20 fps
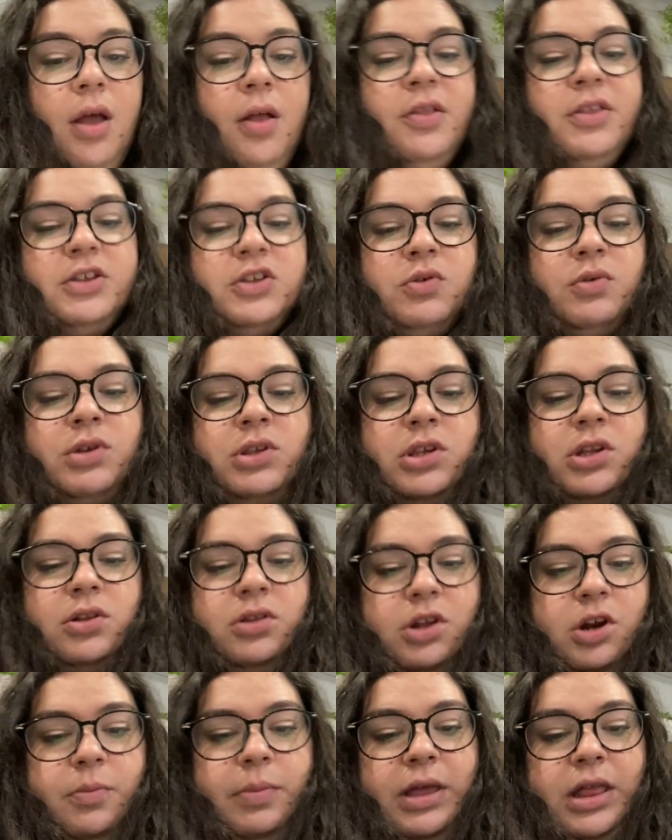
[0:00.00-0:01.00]
This one's a
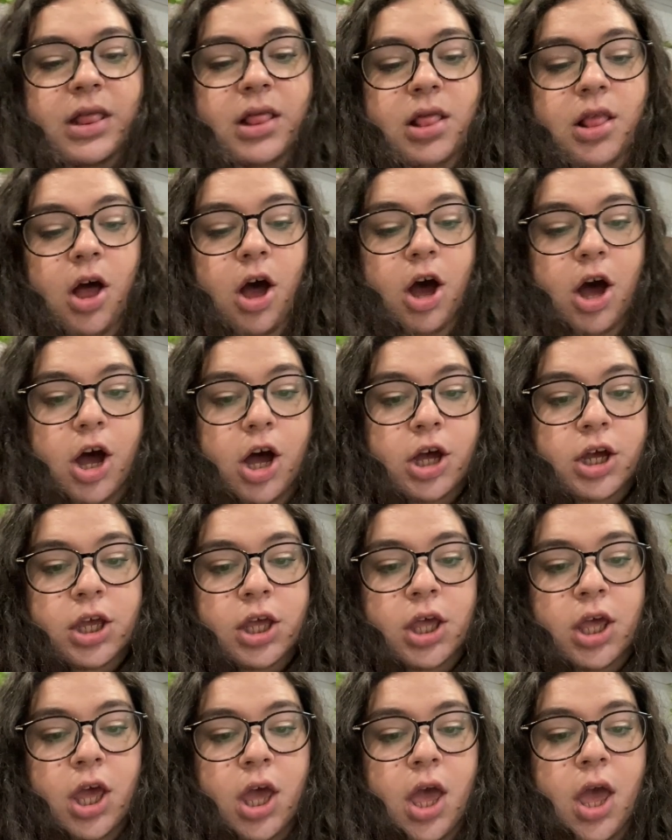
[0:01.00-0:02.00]
little bit
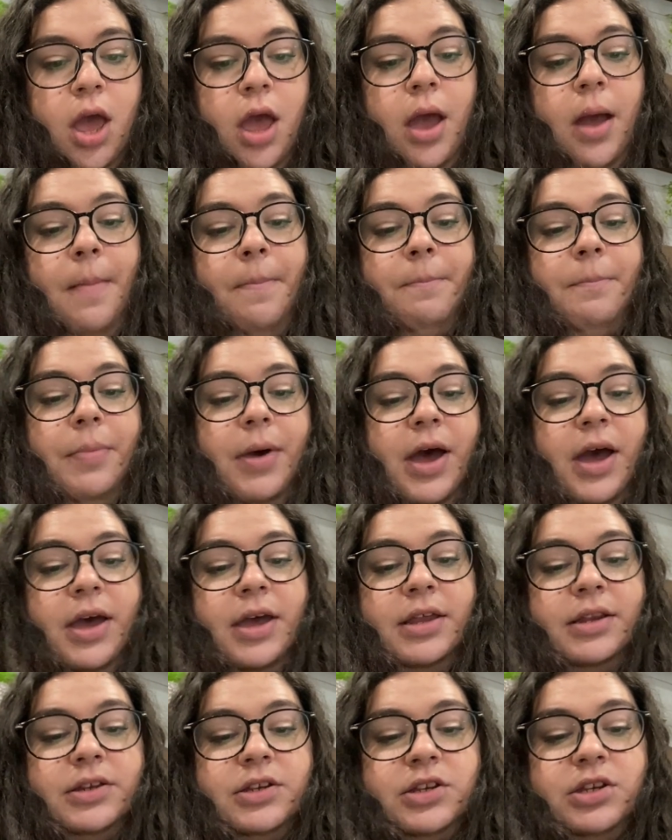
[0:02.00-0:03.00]
long,
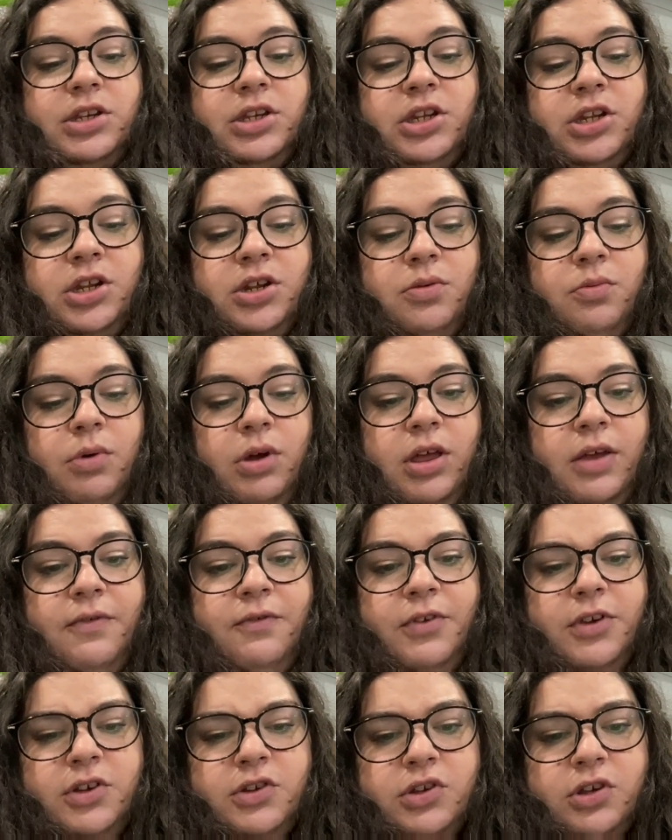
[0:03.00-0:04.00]
but well, it
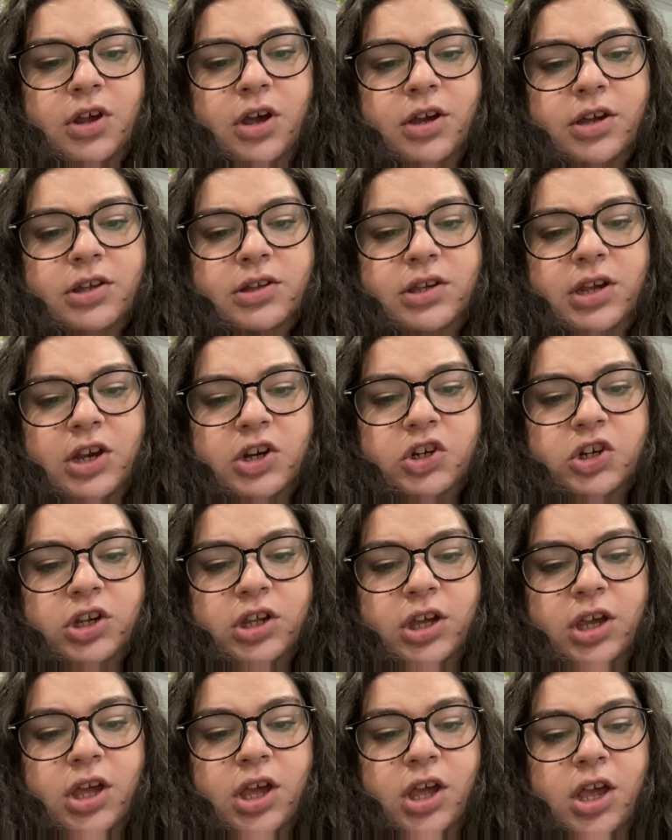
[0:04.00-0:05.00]
feels long. It's
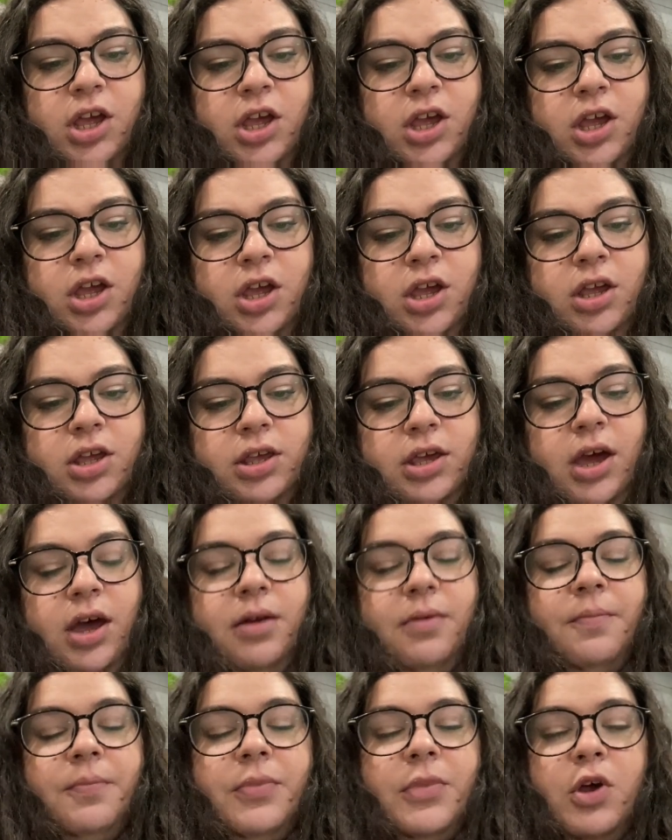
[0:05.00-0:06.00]
actually,
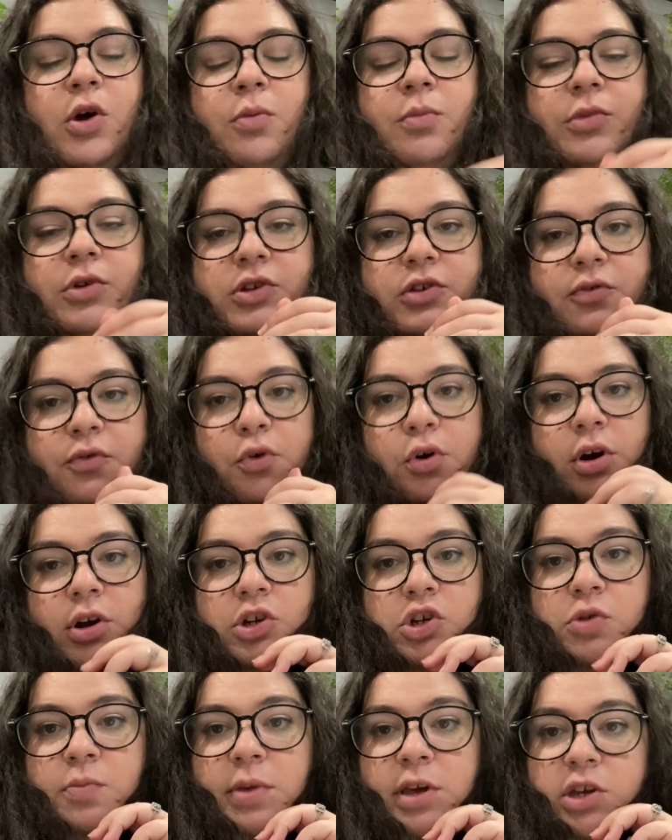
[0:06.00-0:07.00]
yeah, almost
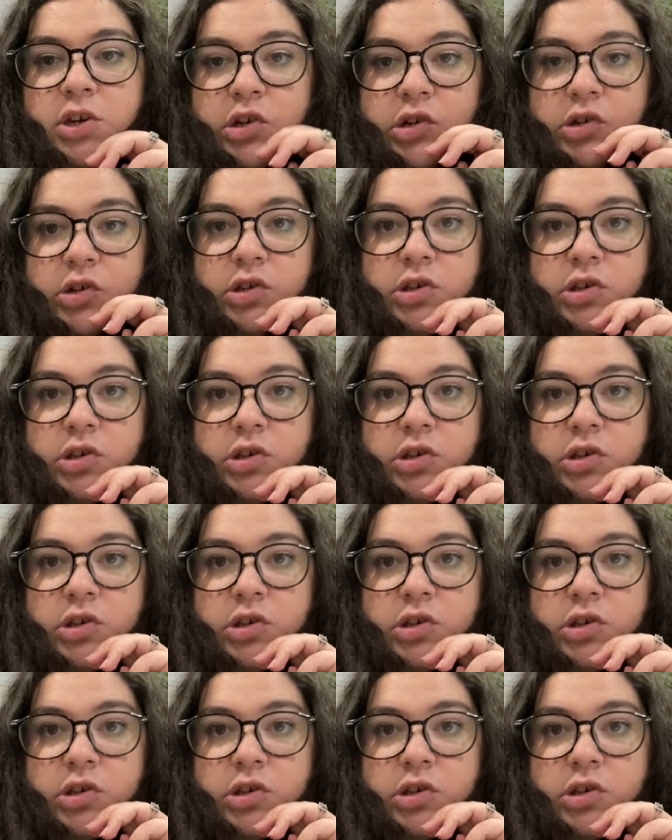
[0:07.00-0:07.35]
400 pages.